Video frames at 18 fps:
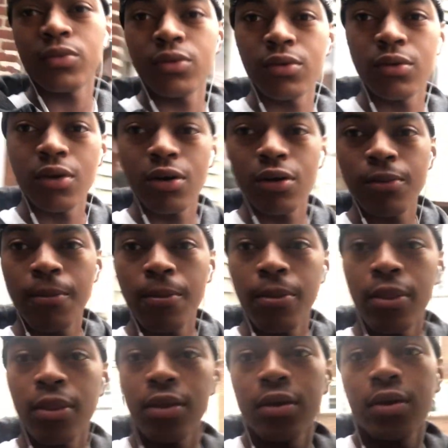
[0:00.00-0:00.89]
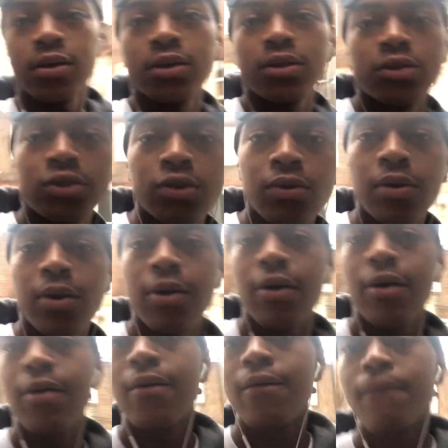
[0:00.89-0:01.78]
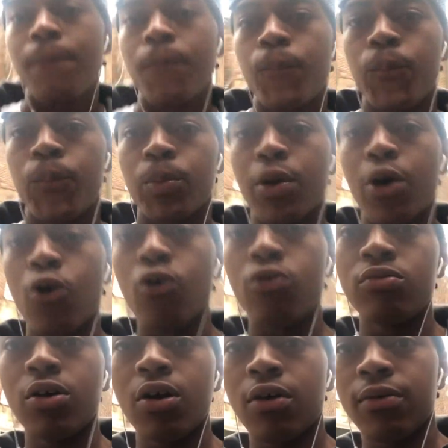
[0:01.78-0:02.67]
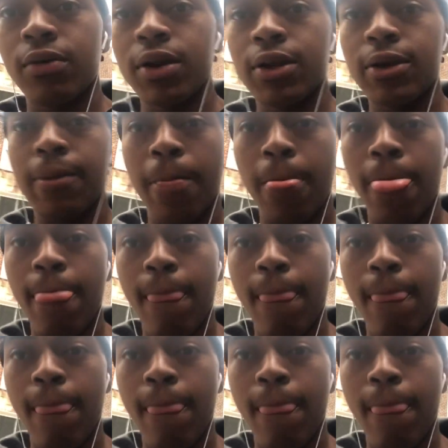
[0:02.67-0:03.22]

You know, so um. I hope y'all ready